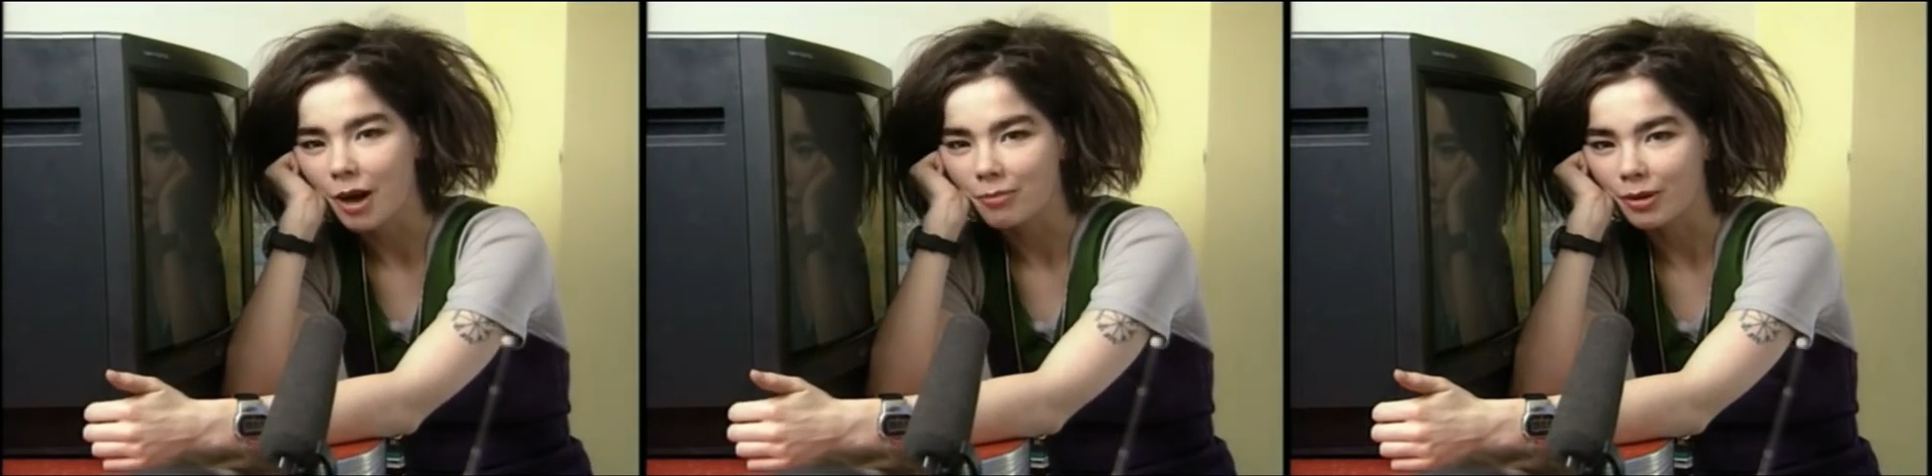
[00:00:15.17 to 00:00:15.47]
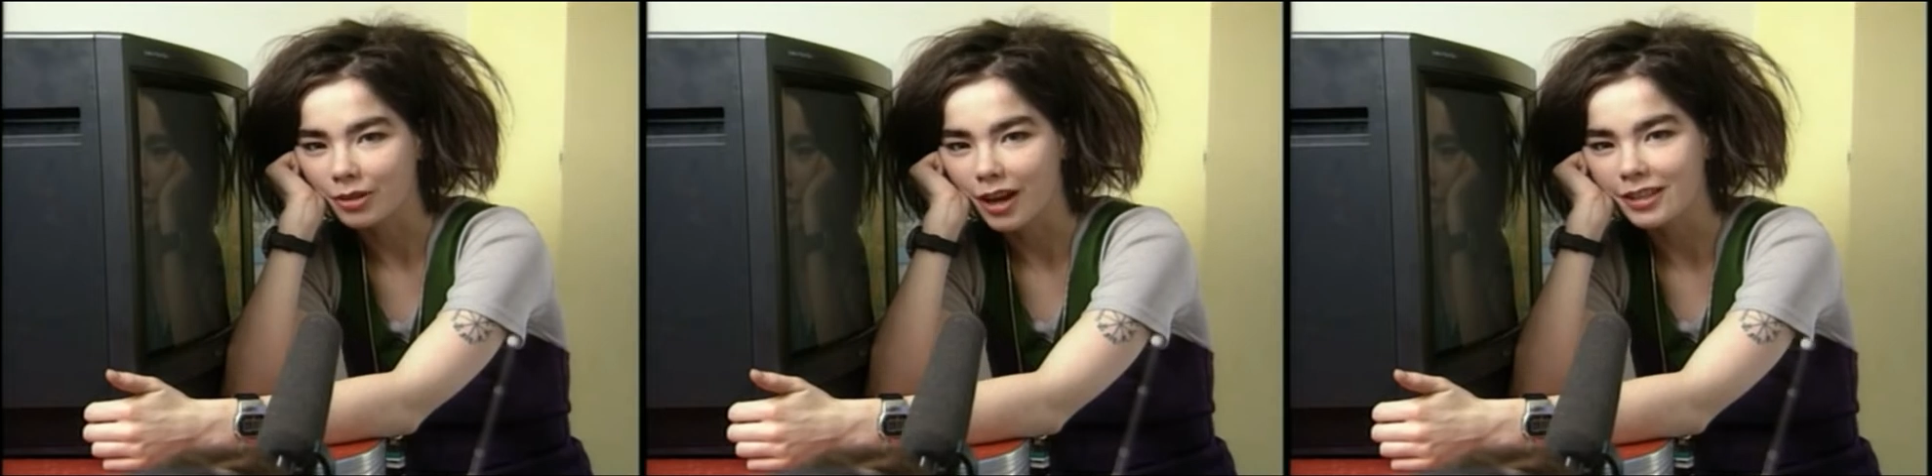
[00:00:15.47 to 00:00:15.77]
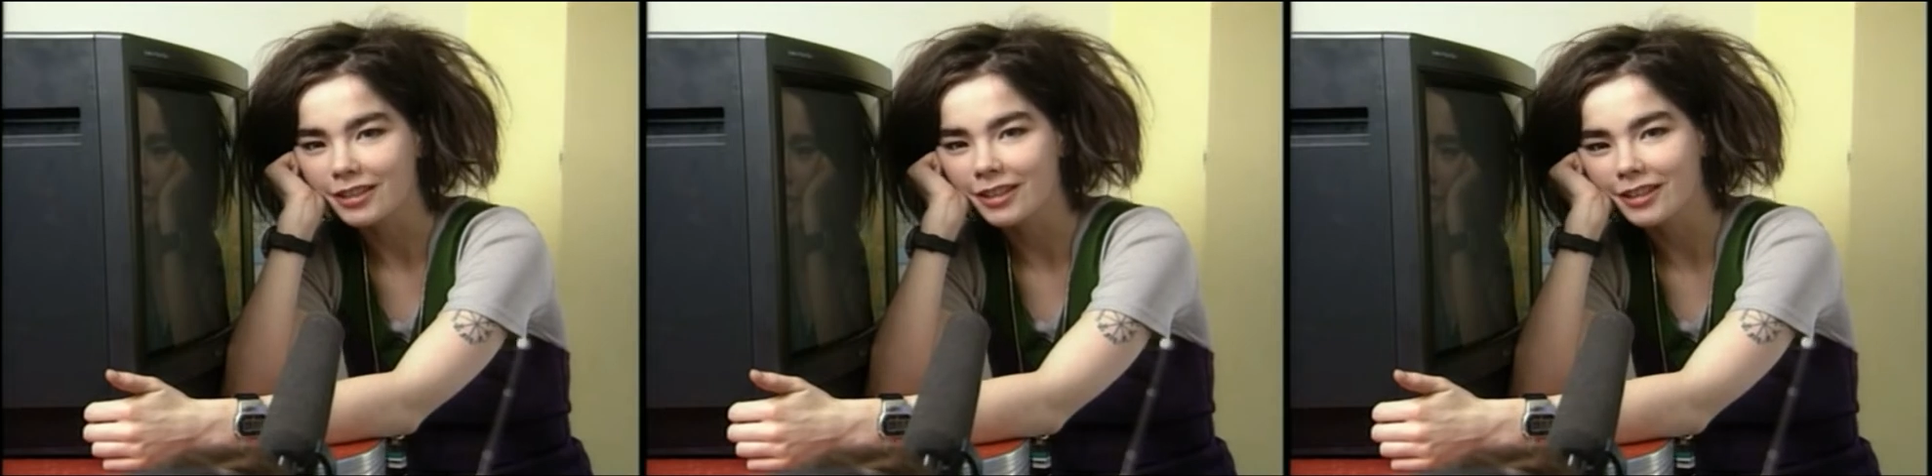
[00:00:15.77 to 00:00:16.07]
about
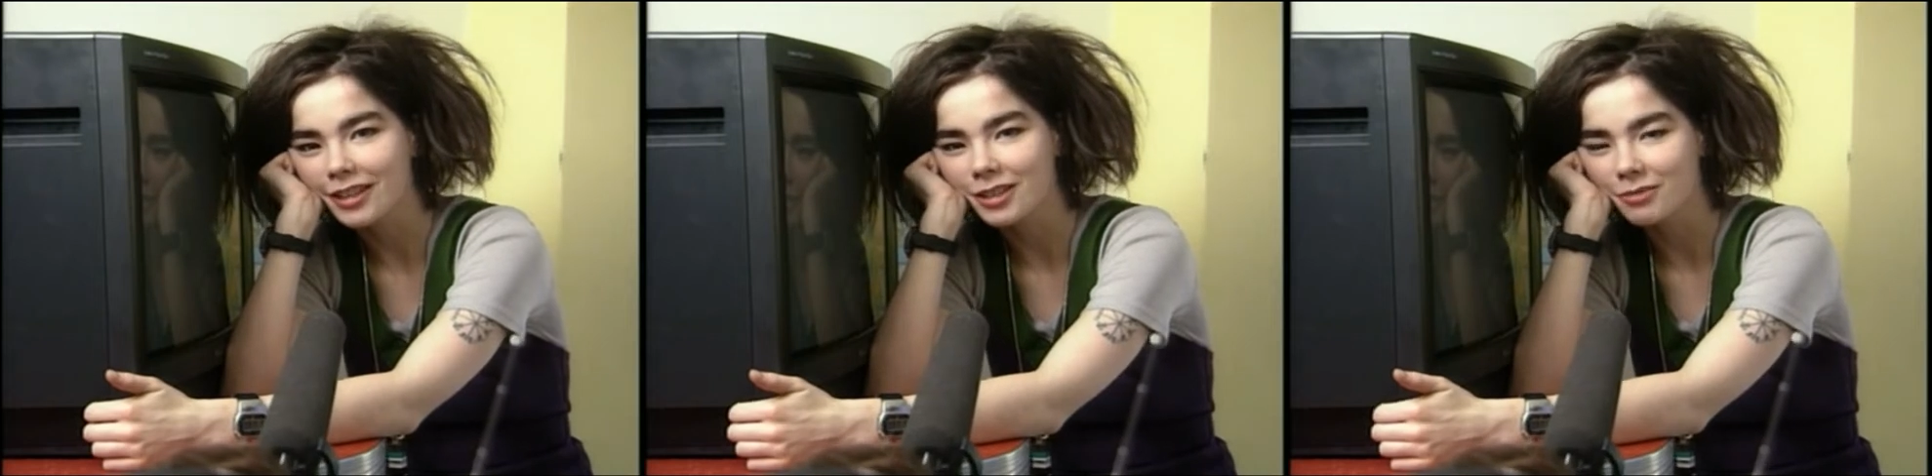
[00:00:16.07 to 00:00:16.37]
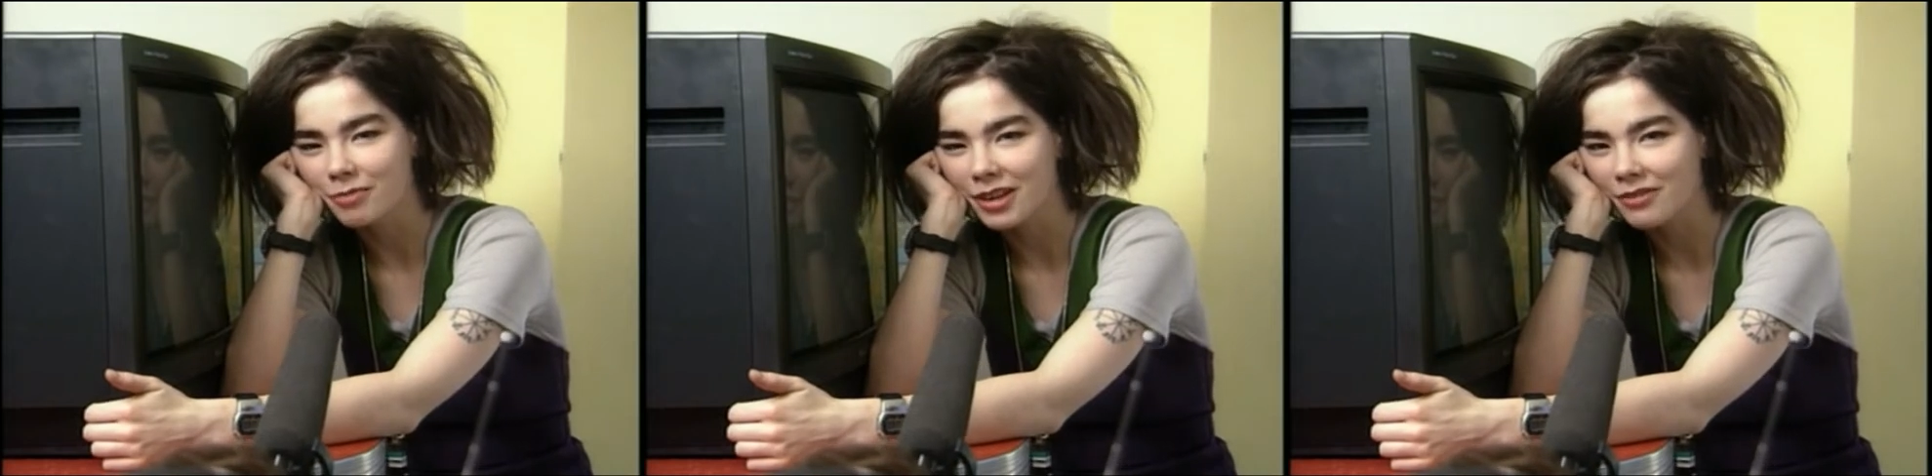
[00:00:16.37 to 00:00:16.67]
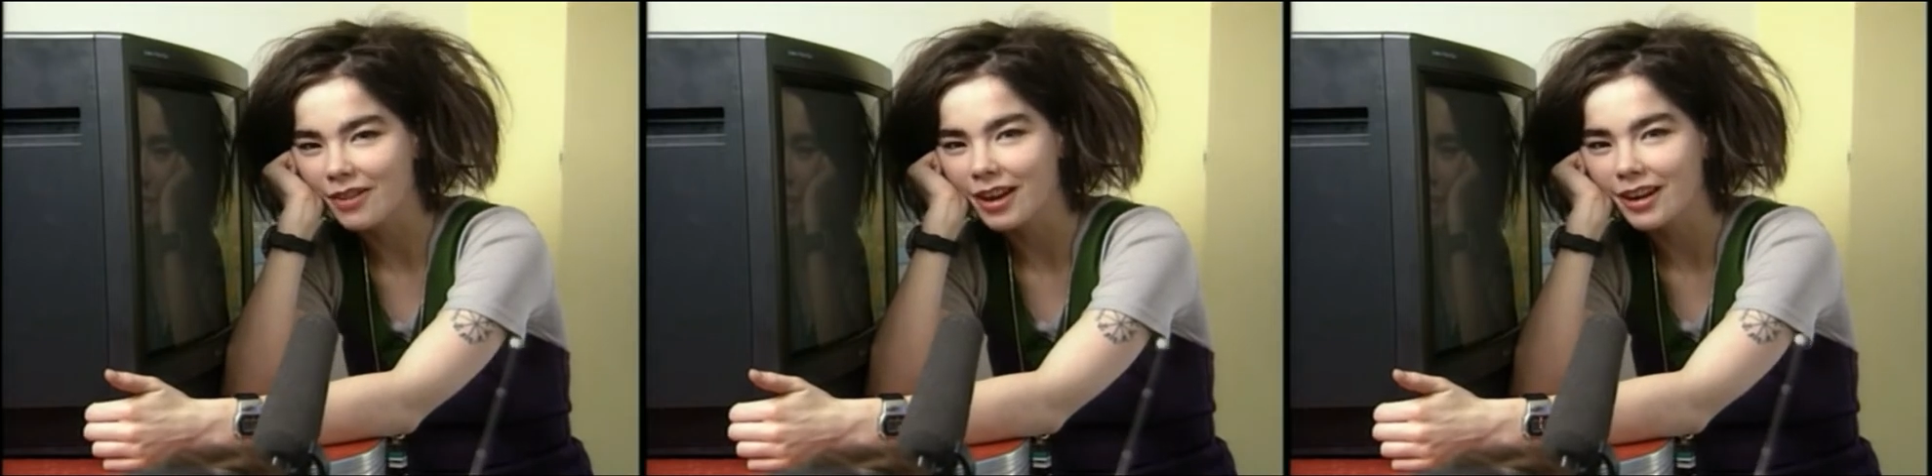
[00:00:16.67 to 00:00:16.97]
Icelandics
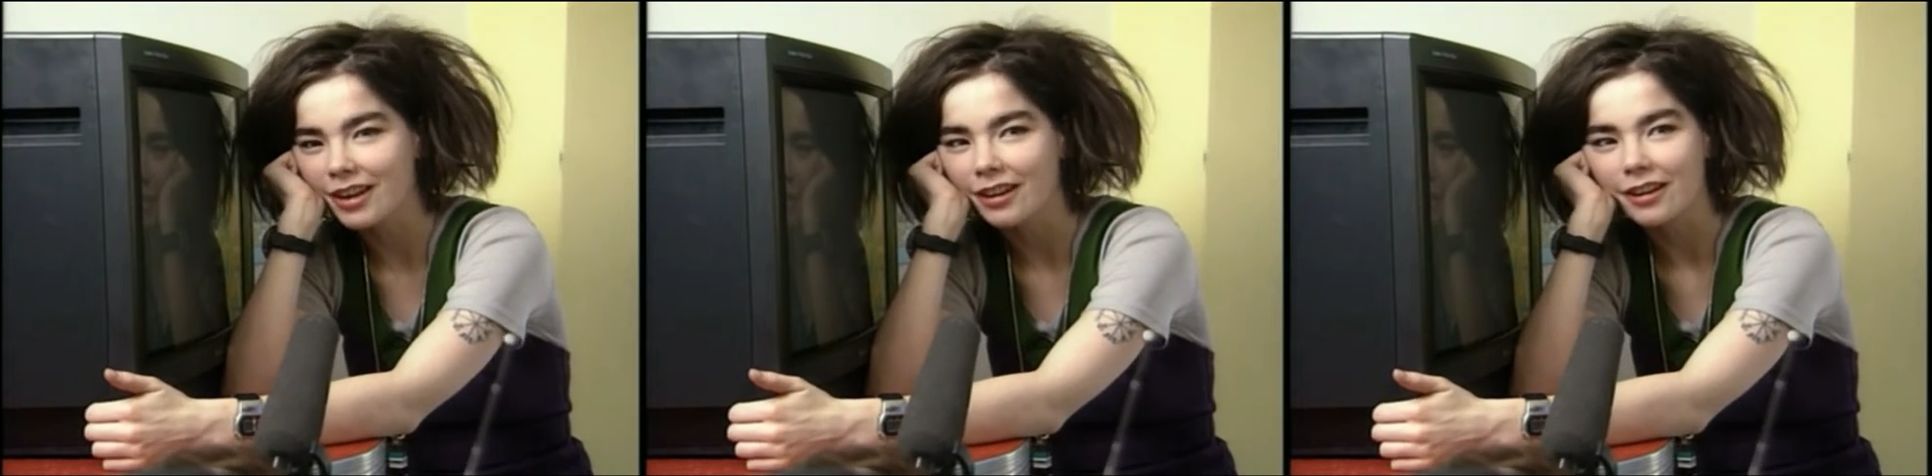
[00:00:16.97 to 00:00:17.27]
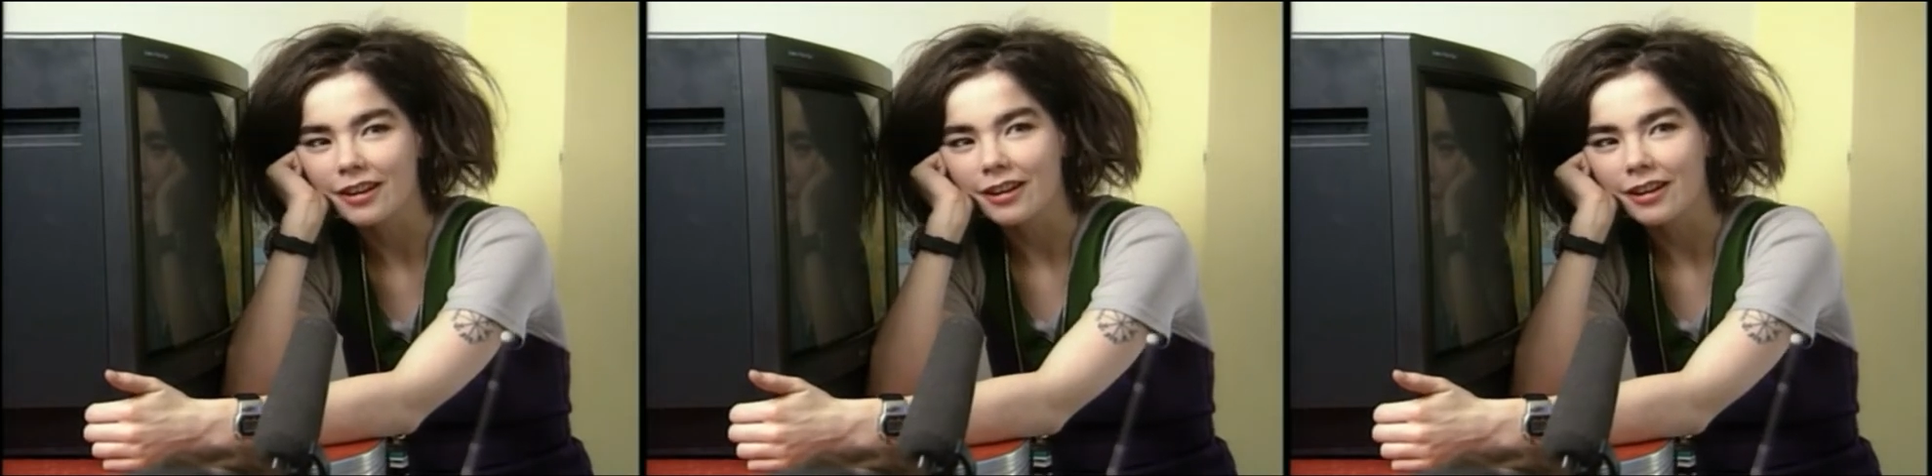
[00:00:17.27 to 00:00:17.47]
being very